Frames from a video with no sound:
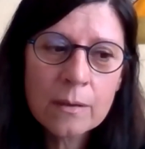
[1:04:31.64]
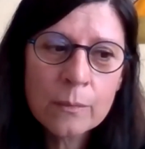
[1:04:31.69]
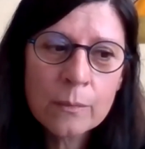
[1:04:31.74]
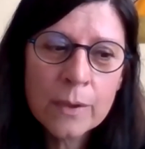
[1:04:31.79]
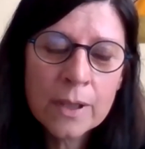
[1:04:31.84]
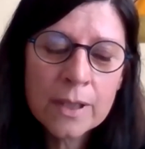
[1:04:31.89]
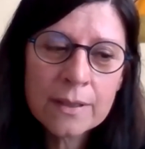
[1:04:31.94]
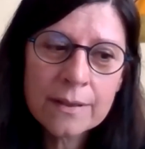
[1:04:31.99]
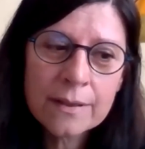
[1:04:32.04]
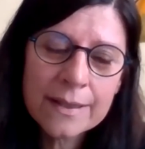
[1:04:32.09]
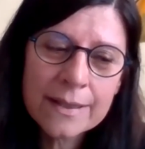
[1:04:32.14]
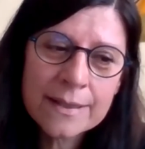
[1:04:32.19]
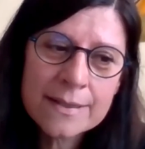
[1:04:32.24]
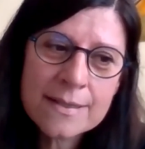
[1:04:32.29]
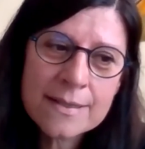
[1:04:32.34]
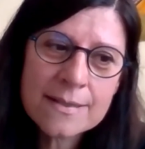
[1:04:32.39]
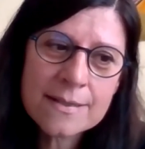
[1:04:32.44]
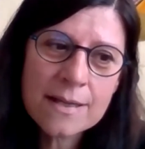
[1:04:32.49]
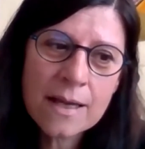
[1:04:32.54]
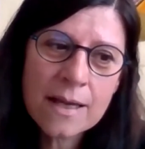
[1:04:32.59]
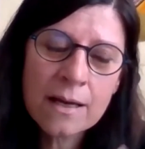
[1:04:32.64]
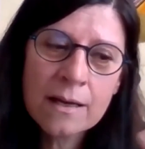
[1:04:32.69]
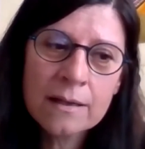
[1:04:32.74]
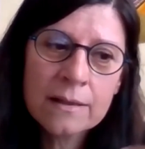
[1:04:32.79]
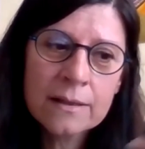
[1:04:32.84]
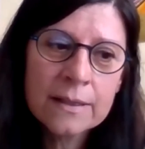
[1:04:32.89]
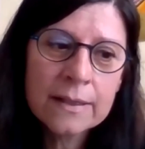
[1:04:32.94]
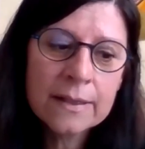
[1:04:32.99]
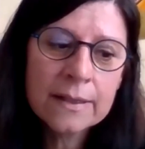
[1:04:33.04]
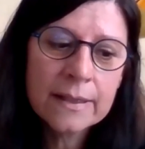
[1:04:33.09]
well,
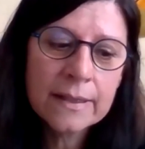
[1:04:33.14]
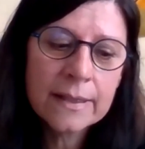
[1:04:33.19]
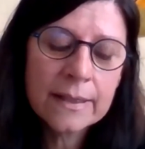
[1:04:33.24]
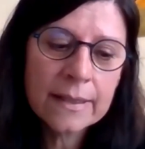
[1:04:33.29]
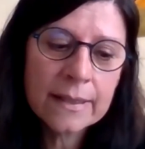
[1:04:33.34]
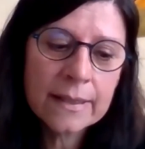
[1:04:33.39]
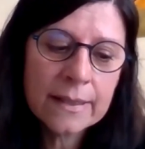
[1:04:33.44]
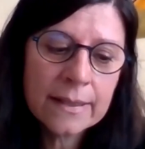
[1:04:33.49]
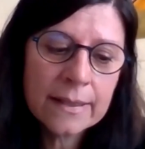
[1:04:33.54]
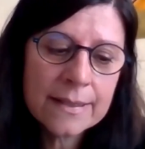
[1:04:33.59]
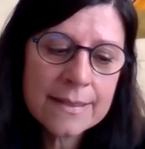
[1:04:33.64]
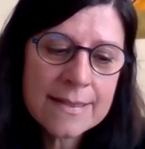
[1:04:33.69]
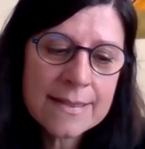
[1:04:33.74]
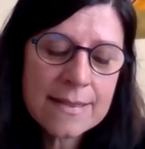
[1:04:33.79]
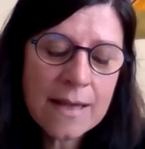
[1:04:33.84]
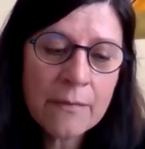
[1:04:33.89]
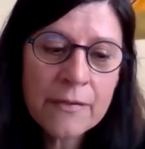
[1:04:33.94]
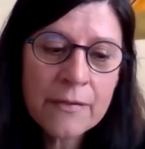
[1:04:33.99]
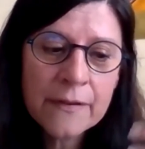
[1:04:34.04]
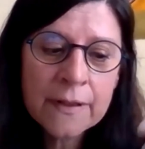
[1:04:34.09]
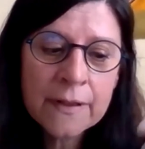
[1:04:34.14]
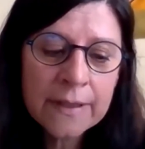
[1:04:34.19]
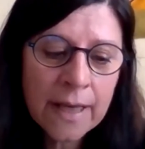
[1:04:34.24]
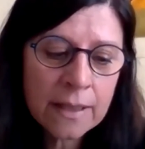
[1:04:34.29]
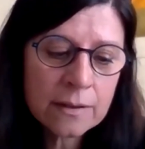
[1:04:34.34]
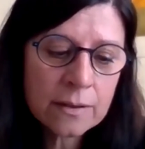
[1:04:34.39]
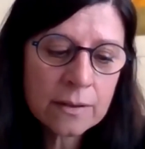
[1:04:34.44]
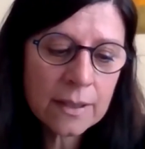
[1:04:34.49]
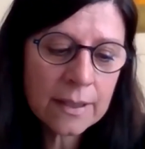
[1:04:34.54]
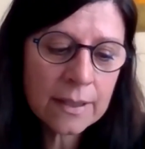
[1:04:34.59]
it's something
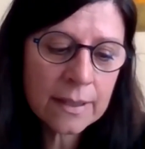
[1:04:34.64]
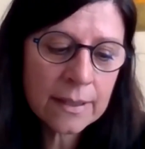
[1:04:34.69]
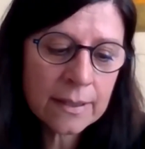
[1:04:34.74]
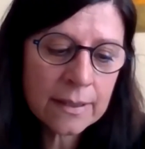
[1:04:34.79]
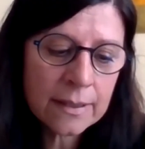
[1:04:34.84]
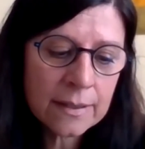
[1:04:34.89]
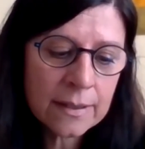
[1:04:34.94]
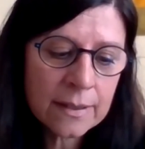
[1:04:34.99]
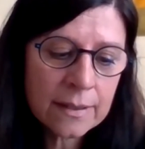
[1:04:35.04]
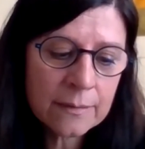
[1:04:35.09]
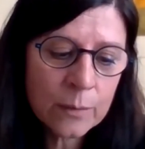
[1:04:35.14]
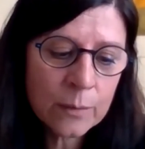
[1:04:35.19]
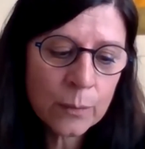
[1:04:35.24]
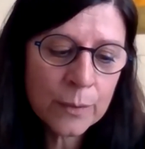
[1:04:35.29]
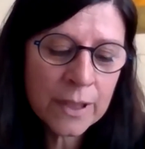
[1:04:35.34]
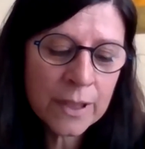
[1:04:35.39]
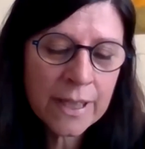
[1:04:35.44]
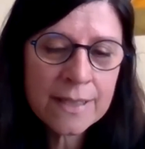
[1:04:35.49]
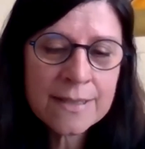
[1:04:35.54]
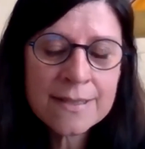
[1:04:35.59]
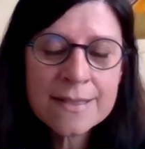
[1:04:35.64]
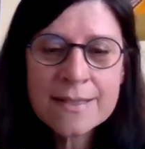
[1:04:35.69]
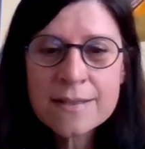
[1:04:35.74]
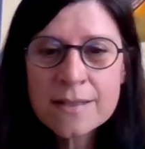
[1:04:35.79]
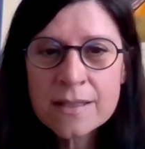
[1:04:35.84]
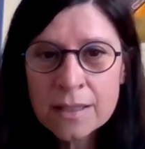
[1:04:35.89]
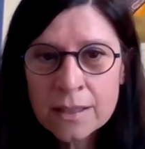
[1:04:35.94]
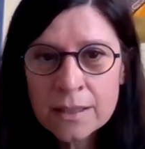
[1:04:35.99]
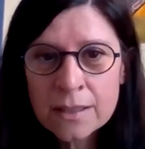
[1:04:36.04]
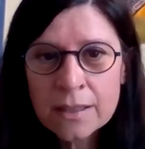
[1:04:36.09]
that we can
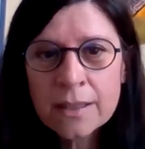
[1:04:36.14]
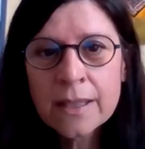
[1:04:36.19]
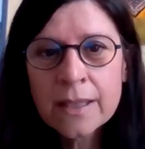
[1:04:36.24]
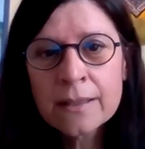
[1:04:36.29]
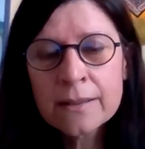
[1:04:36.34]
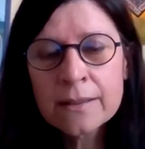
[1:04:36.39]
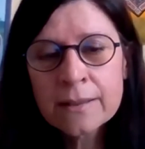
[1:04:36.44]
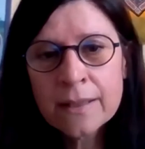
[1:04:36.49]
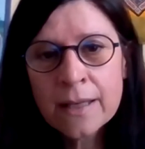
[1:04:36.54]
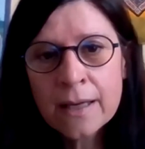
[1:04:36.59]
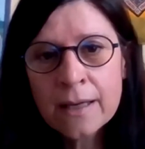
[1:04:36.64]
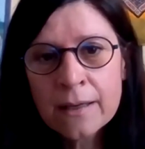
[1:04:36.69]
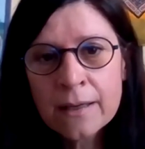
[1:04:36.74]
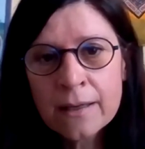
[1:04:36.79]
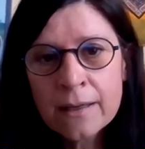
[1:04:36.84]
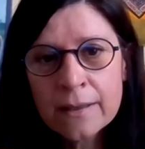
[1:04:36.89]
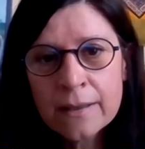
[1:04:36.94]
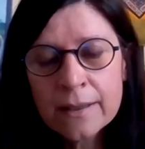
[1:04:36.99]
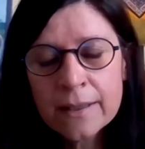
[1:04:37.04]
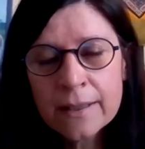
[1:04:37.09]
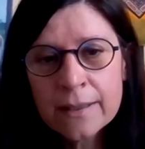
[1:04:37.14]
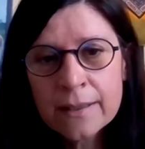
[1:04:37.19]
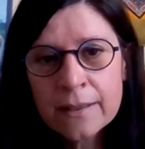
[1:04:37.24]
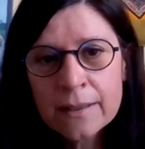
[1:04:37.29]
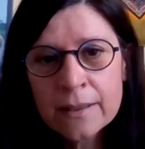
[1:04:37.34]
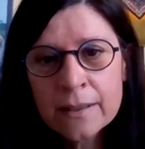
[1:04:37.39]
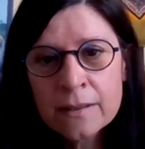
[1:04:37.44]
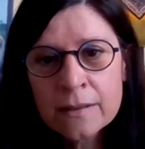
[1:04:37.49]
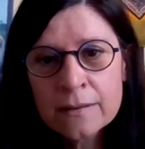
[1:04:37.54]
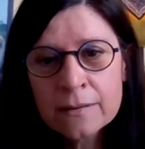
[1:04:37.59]
see in
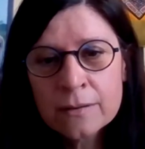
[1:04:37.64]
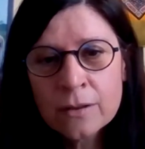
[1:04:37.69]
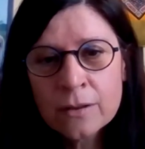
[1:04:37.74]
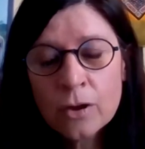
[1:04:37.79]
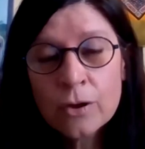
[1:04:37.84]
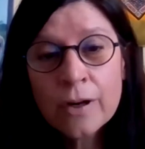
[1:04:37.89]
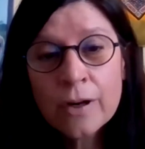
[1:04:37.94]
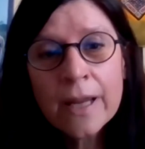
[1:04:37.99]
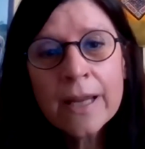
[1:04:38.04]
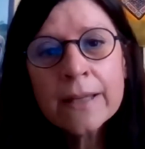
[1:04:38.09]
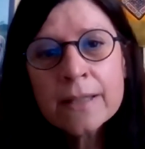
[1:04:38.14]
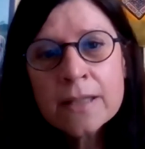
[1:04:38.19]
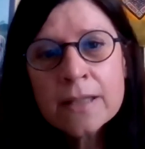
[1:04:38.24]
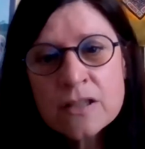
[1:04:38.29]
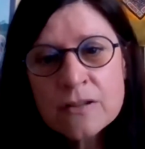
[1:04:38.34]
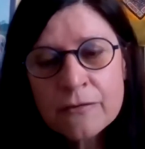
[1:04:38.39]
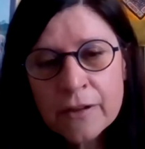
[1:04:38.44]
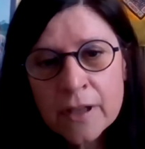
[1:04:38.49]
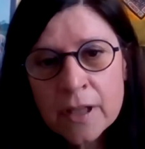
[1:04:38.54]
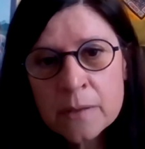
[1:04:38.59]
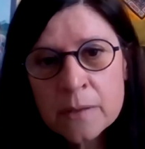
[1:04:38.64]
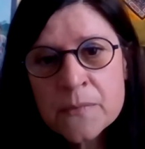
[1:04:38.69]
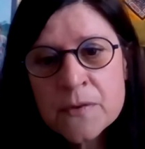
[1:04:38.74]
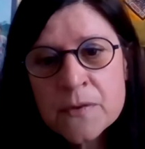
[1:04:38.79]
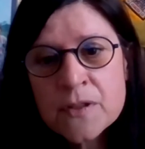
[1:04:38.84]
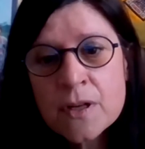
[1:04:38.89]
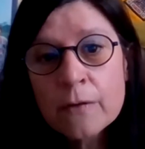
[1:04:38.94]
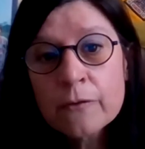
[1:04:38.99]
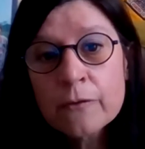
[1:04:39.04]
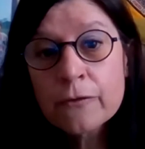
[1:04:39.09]
KOREEDA's
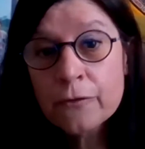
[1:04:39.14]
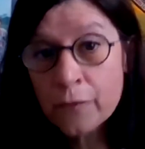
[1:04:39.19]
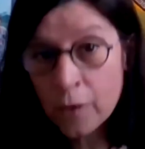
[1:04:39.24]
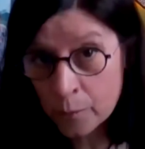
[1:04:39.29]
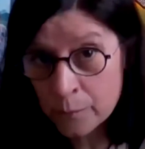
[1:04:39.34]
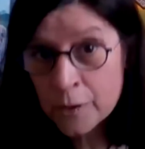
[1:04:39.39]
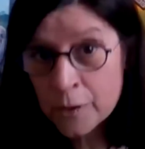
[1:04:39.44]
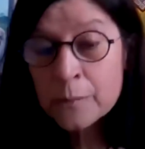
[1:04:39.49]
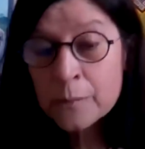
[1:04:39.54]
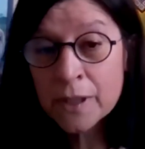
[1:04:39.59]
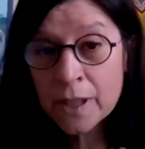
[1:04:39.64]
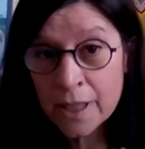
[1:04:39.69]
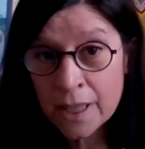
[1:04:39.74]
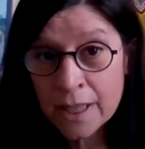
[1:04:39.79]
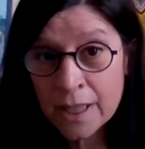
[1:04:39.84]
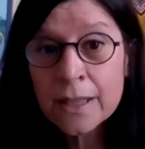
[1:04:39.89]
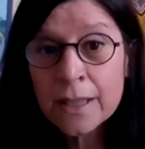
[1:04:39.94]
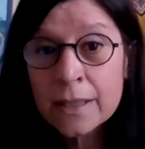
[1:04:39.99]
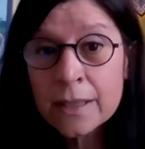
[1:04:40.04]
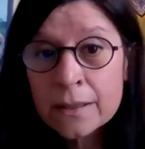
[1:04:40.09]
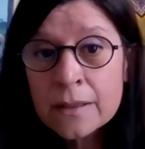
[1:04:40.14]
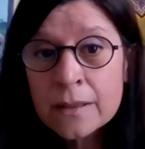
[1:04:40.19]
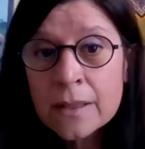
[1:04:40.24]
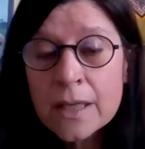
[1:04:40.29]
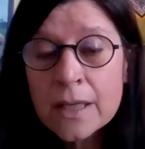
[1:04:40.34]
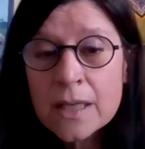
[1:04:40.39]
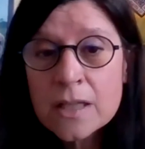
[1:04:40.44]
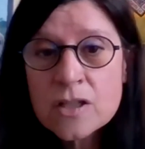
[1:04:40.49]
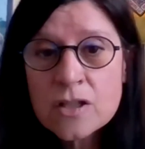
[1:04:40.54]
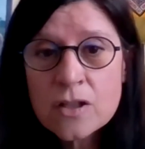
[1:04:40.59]
films from the beginning.
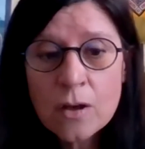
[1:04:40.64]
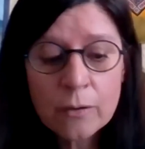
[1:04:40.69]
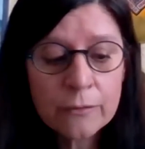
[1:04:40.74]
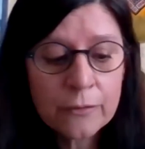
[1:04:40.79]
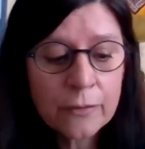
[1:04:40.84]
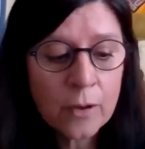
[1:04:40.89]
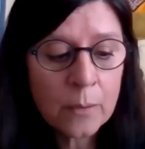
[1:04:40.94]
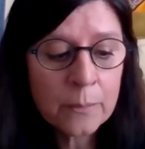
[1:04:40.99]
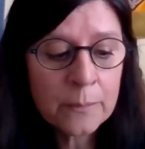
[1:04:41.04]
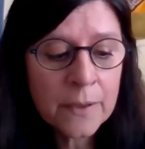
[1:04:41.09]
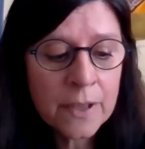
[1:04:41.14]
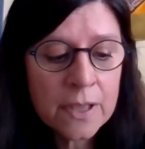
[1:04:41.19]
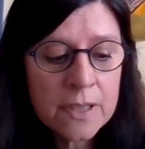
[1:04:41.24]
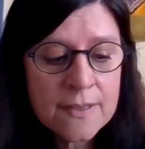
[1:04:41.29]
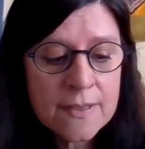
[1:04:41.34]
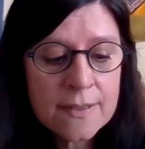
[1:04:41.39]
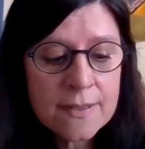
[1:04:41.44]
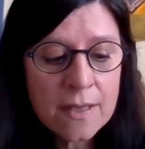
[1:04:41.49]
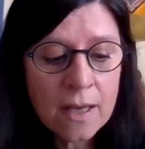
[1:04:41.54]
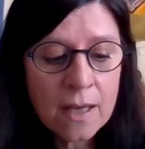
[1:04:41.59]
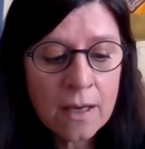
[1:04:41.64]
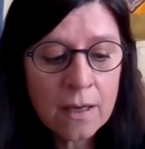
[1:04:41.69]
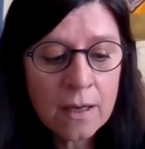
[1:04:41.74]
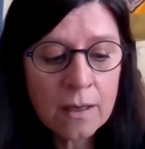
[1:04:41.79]
So from his